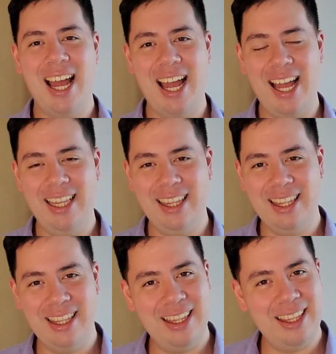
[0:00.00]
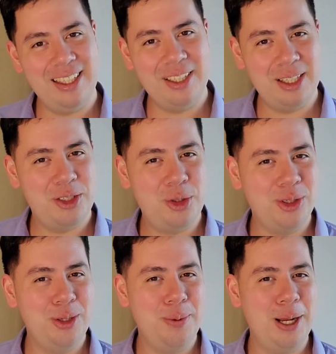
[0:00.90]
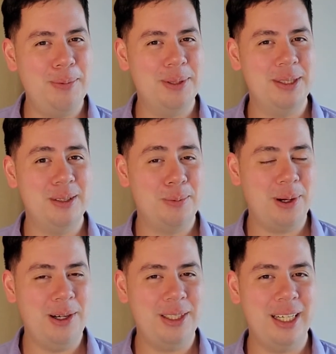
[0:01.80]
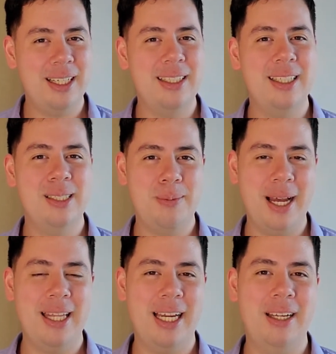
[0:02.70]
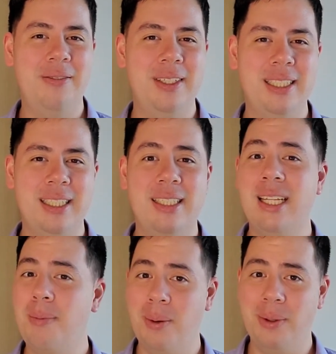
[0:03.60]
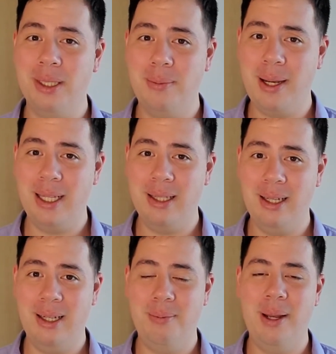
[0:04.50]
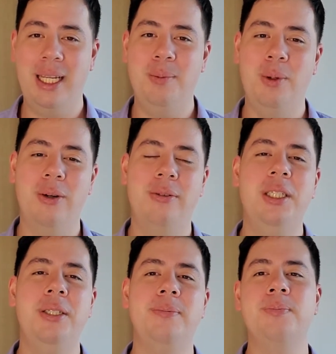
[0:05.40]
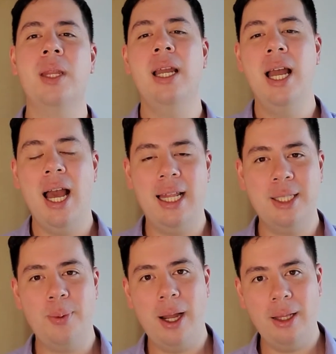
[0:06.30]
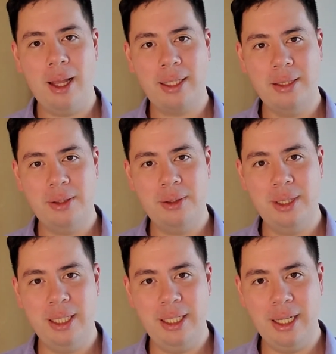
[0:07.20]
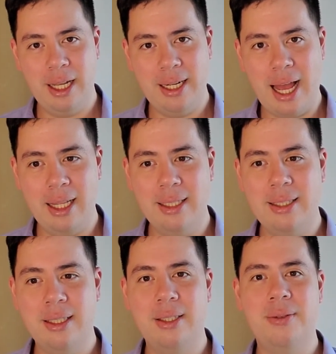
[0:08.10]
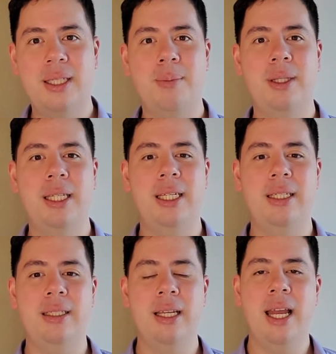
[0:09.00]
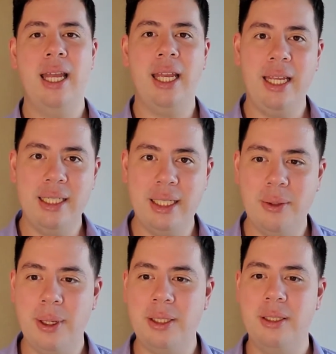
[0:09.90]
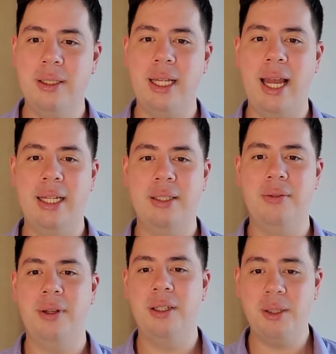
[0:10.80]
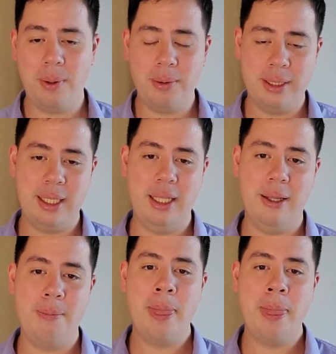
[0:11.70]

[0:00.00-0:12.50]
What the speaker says: And so the true purpose of the project is about that convincing step. It wasn't about the making more efficient. And that's why I like to do the analysis of some of these easy questions to answer first. You'll probably see that